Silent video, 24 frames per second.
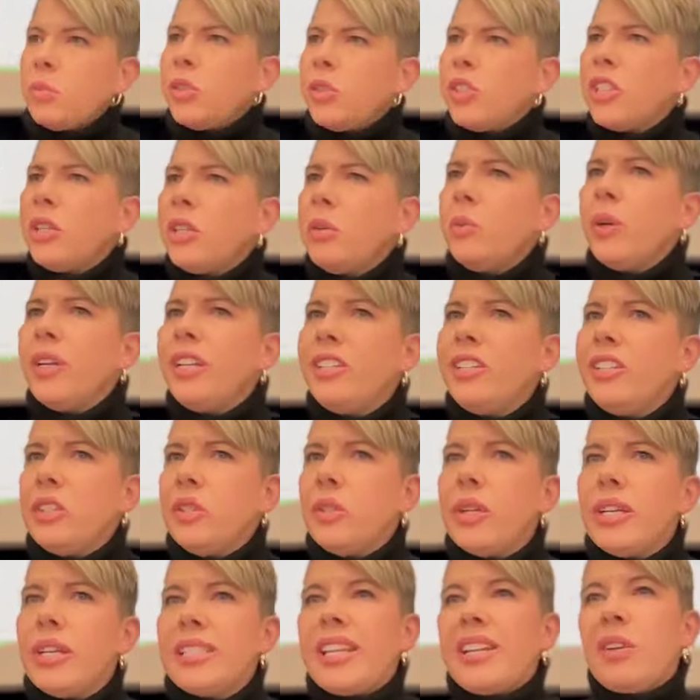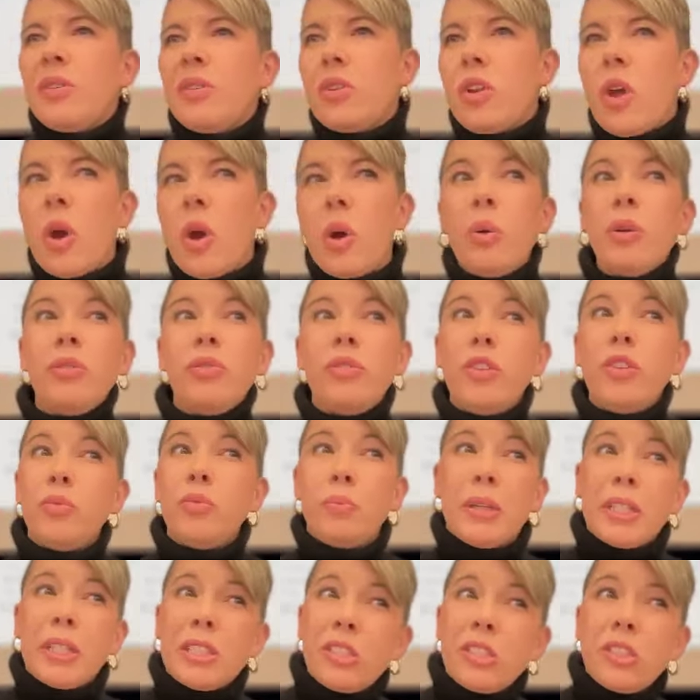which I wouldn't do because I don't know if
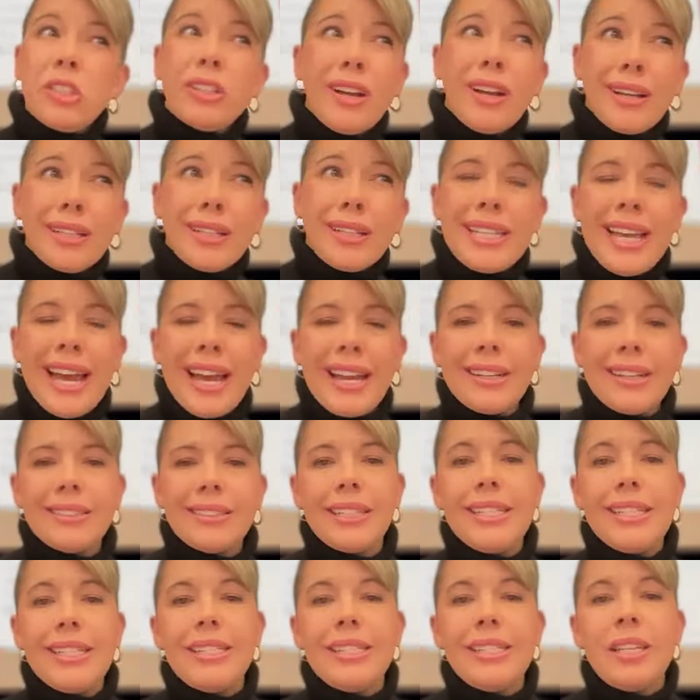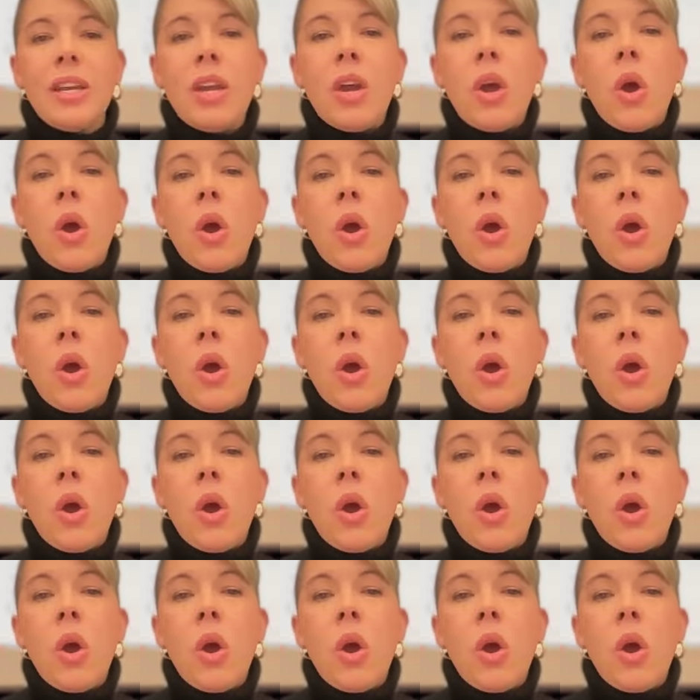you've built your contacts list,